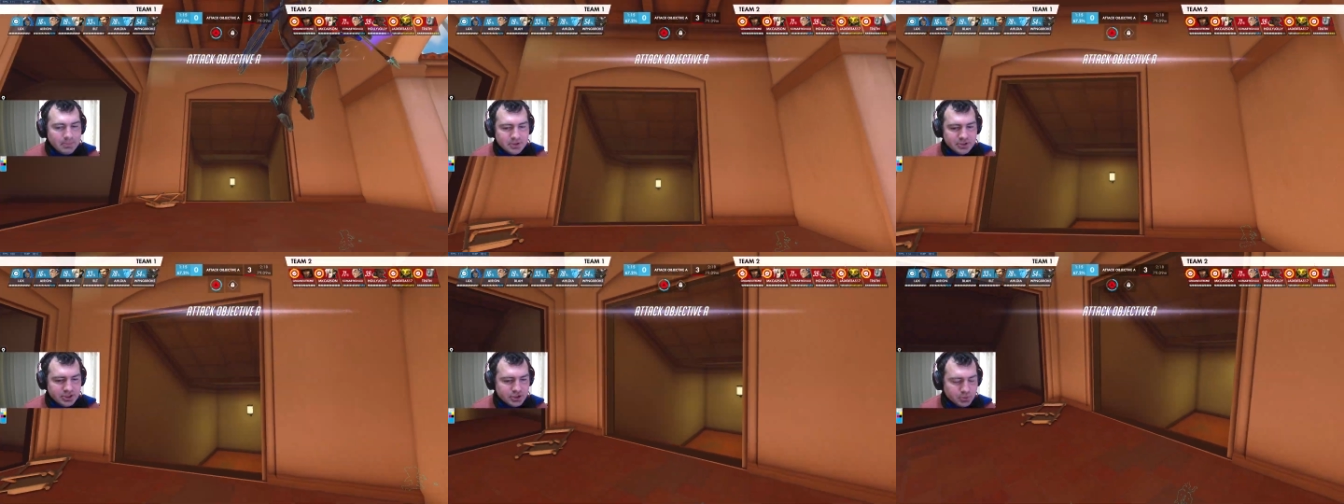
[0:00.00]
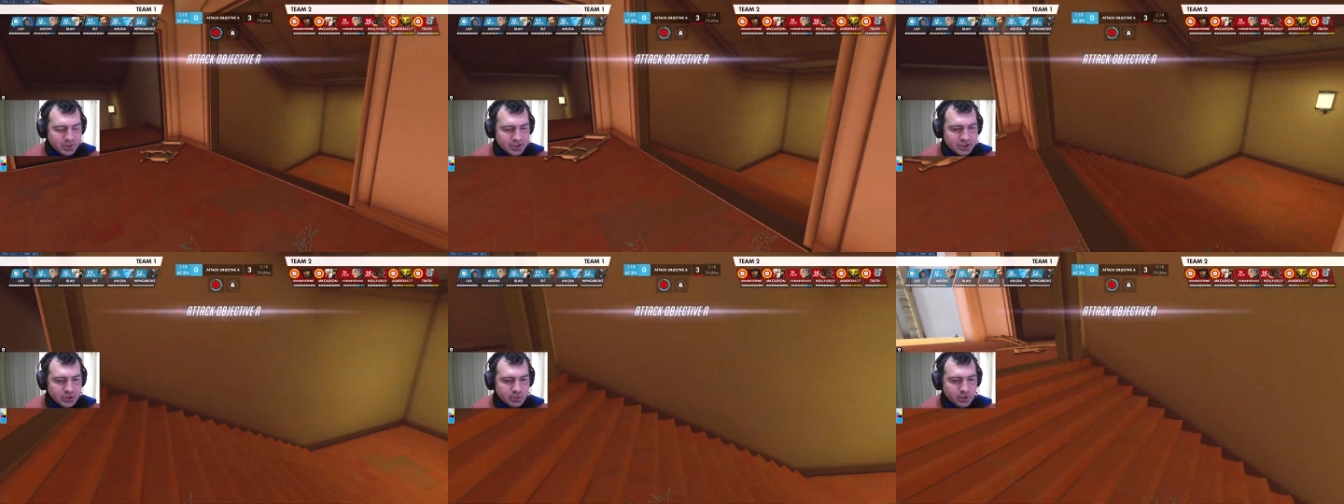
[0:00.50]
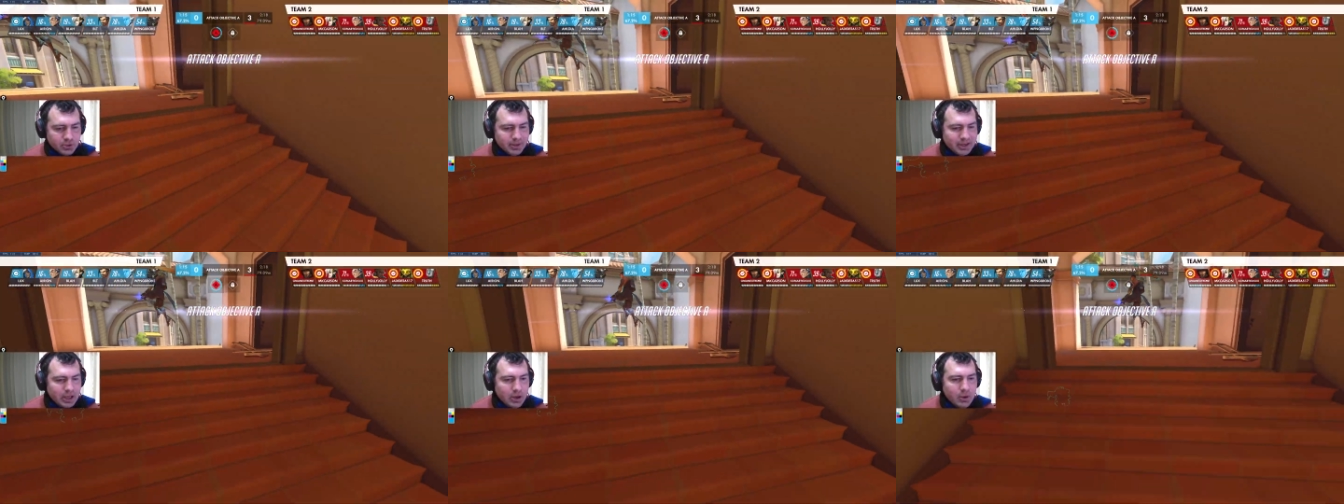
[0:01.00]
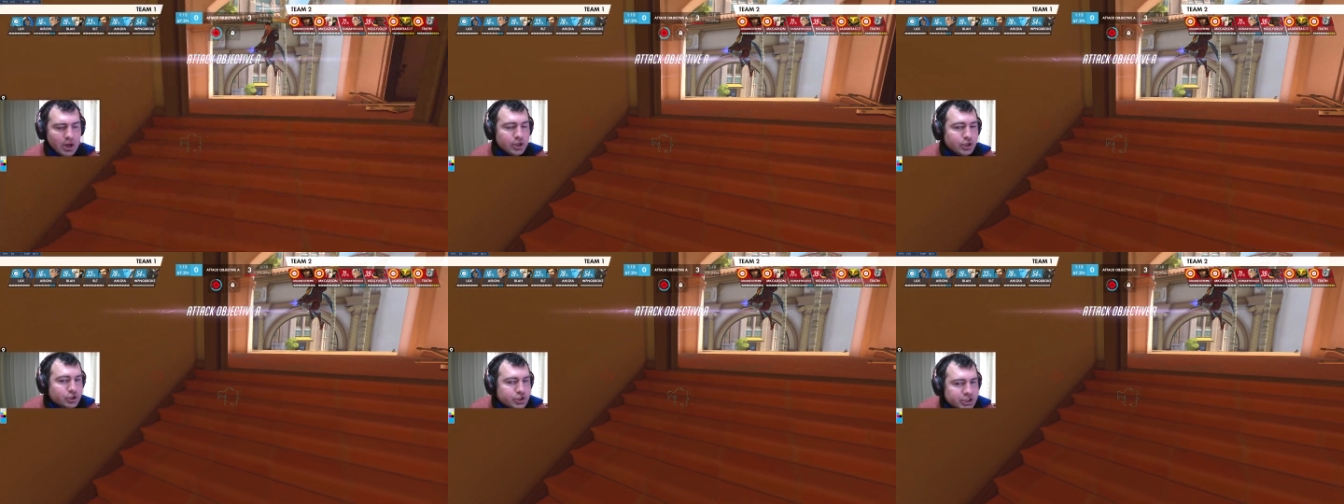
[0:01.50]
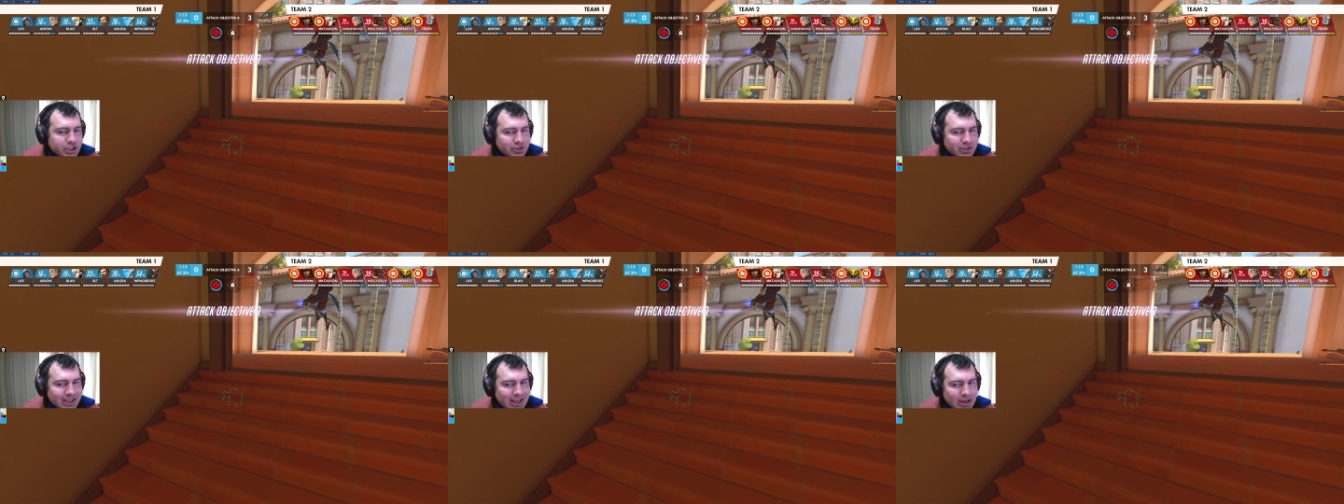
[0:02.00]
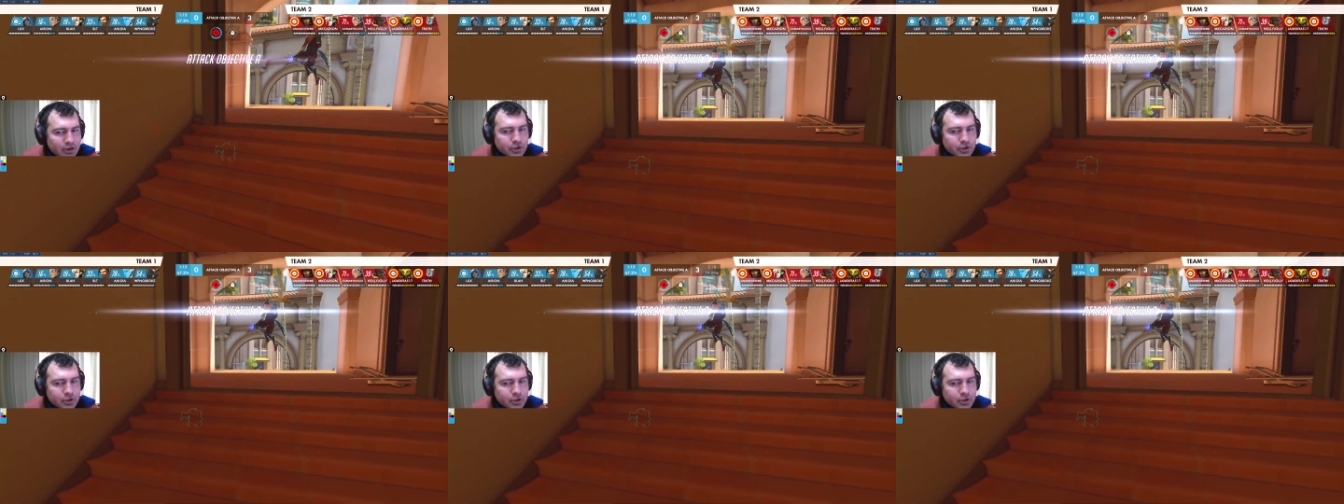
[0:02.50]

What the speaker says: situation where you might go, you're chilling here. You're